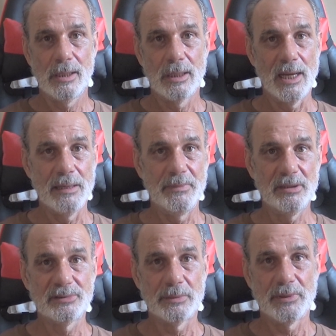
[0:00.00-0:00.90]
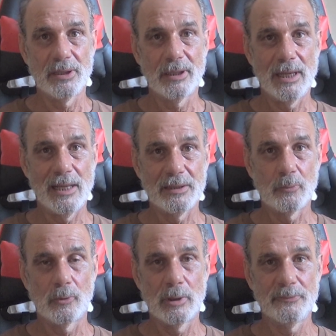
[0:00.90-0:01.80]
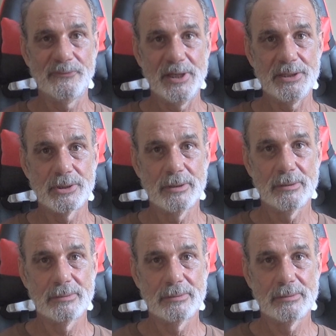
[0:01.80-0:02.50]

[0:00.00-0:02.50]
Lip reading: I melt the butter on a warm feature.